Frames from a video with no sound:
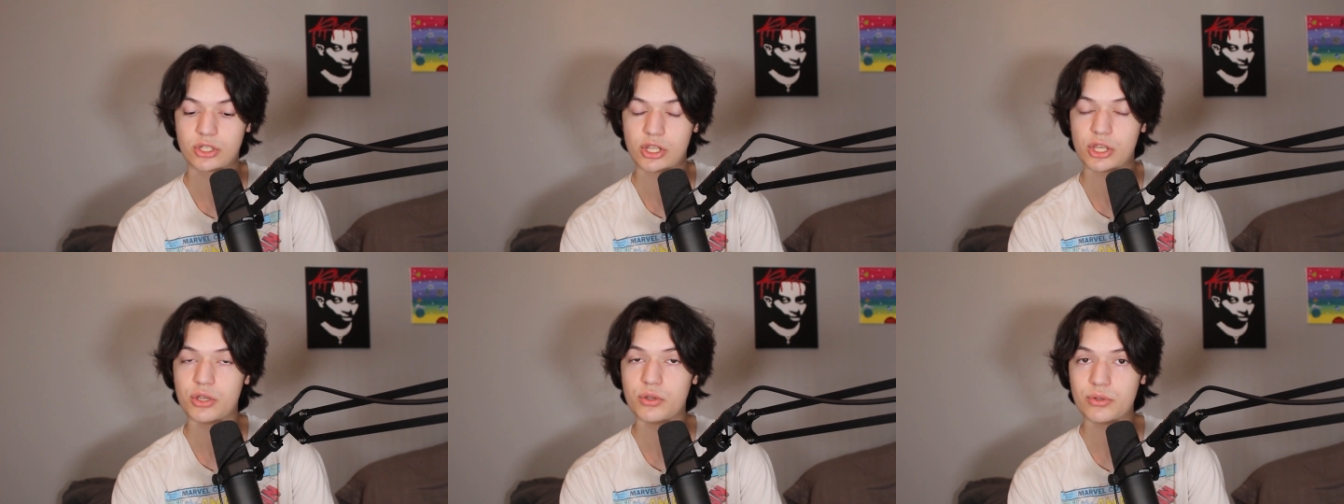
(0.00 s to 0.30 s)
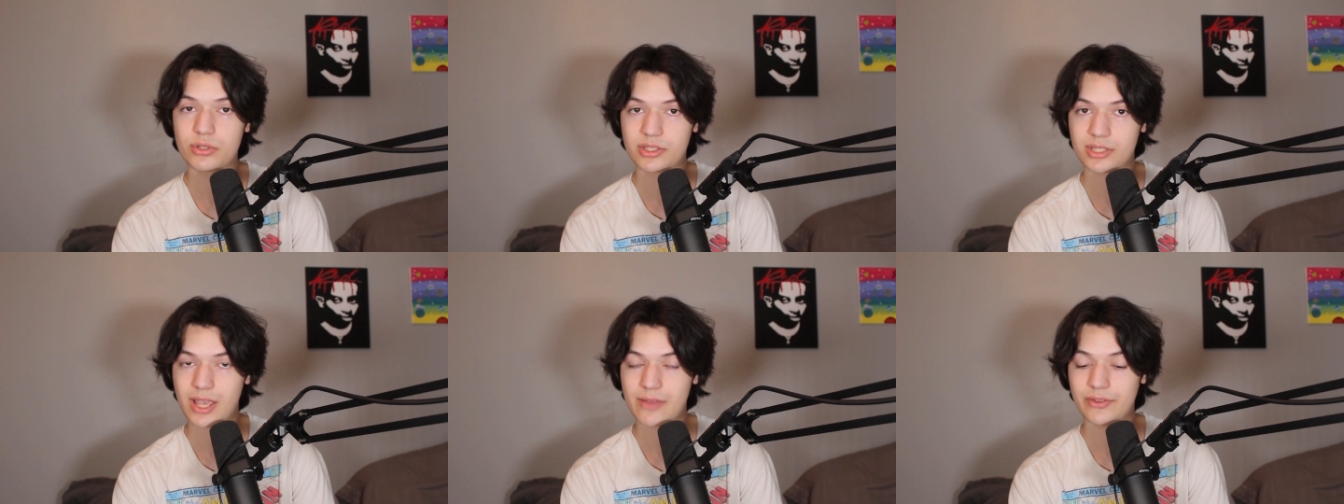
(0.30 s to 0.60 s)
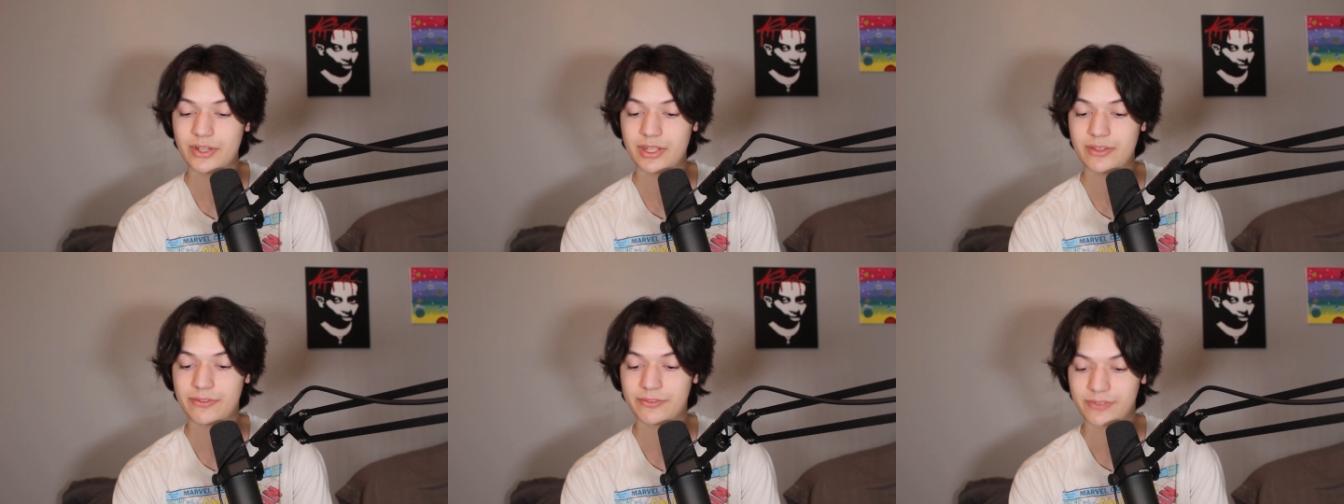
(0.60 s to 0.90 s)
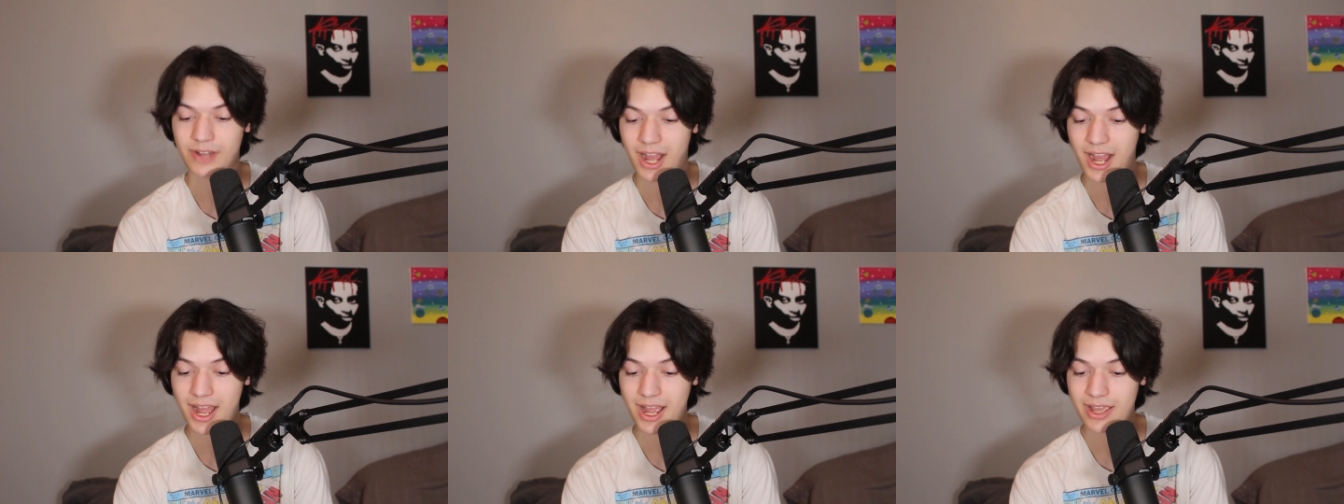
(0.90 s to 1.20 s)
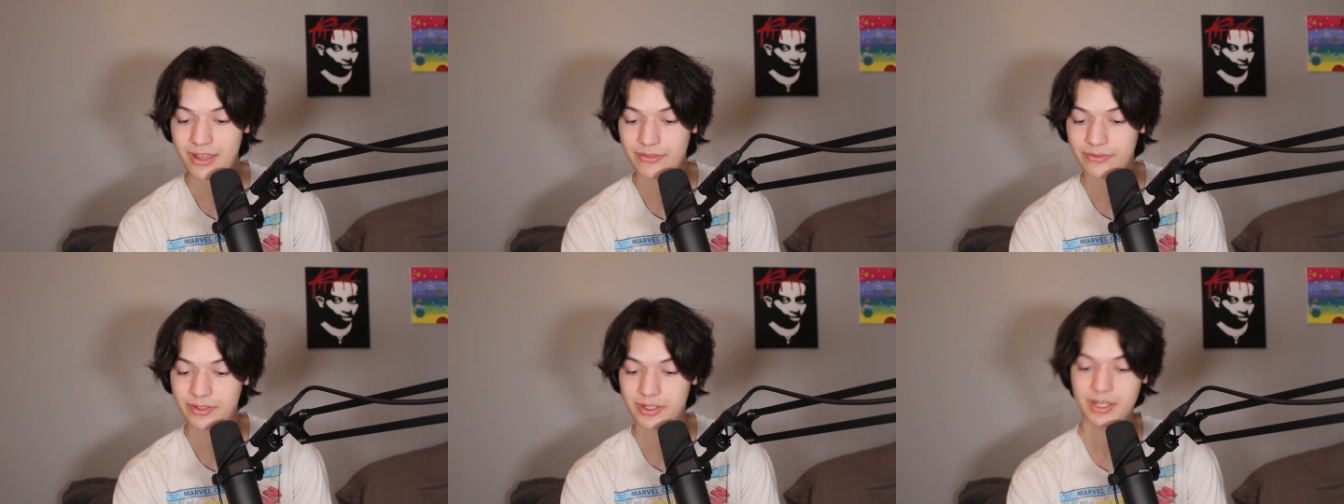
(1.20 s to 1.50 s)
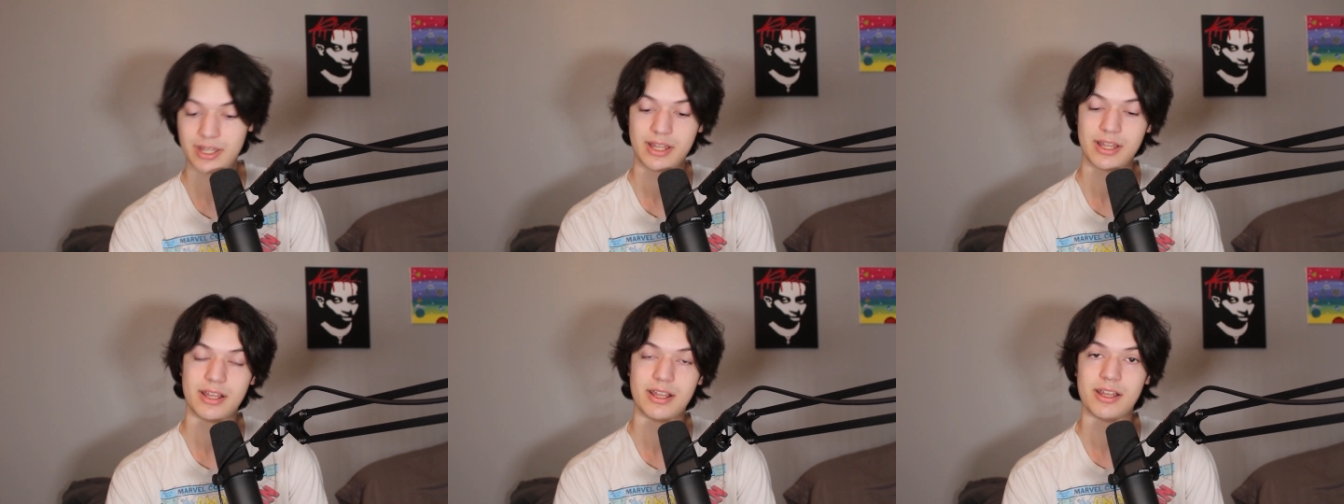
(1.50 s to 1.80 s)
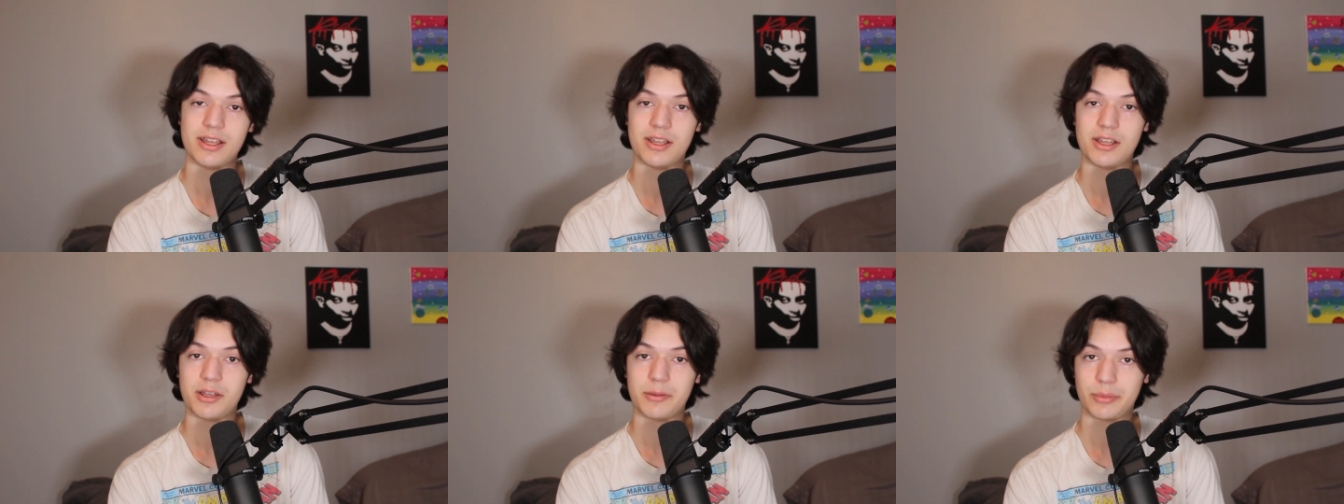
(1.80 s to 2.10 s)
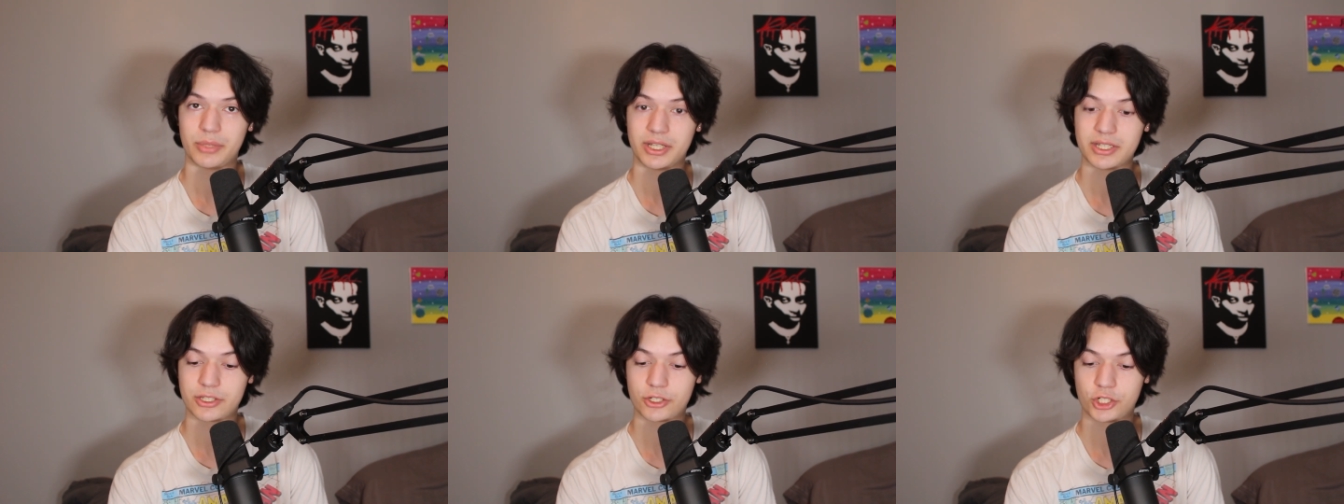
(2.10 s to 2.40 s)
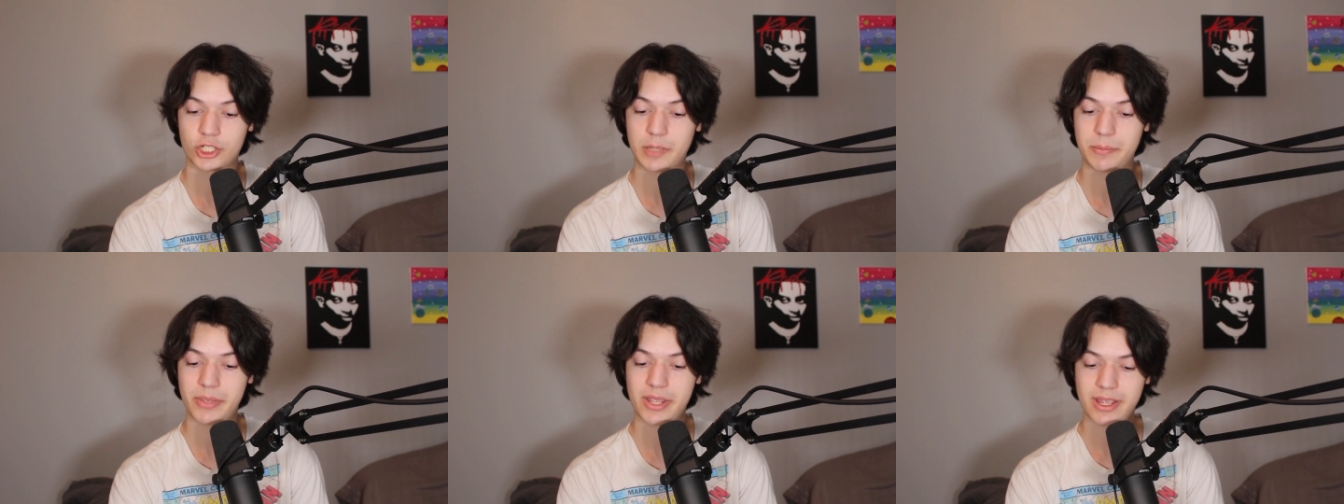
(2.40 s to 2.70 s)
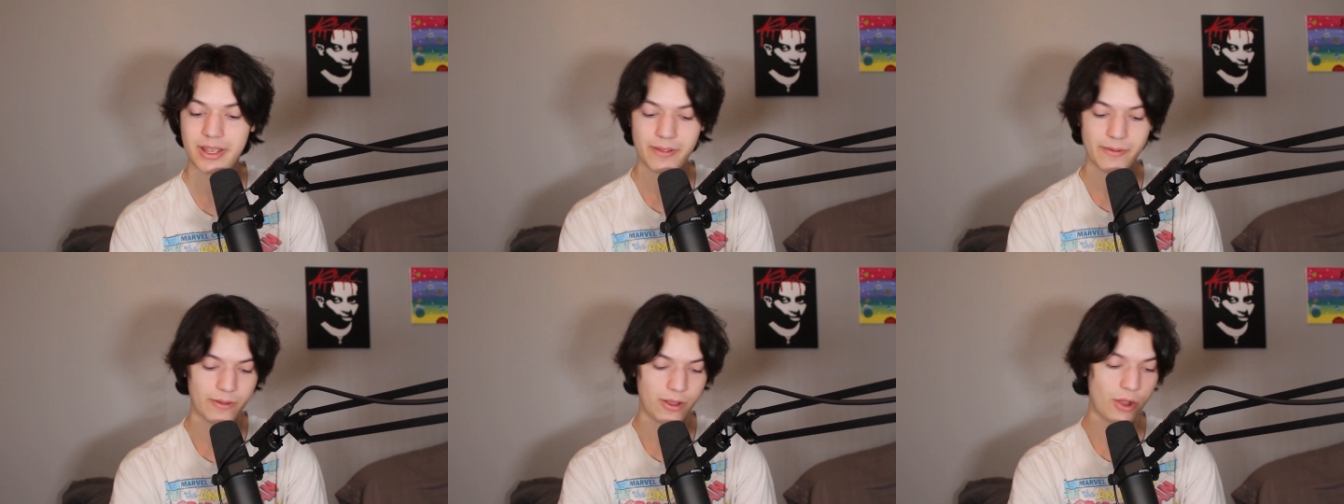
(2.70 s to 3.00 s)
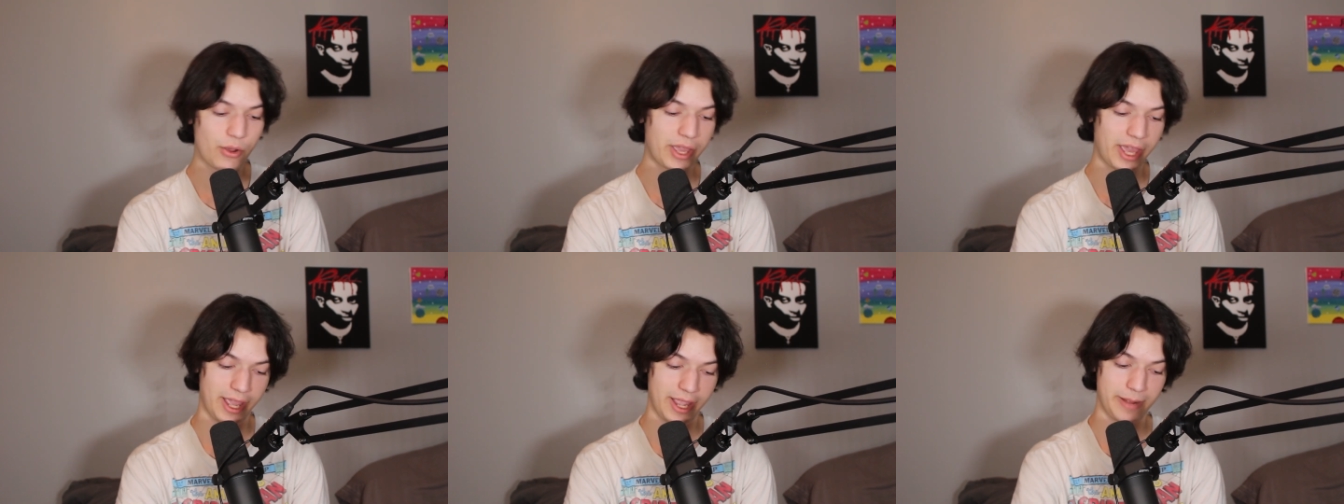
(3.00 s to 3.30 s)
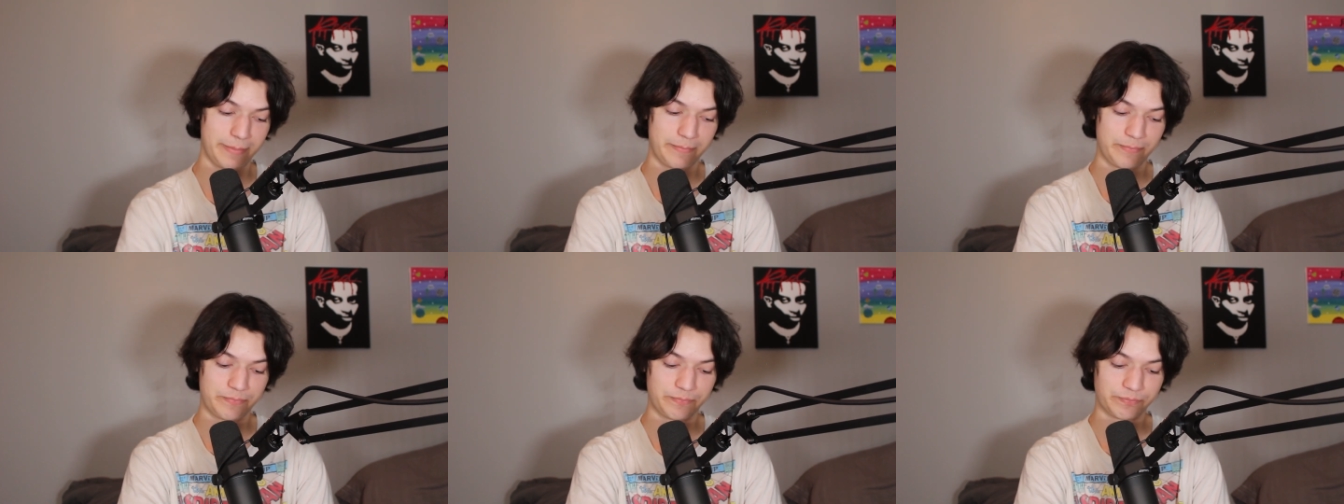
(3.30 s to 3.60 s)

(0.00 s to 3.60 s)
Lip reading: $275 plus shipping. Okay.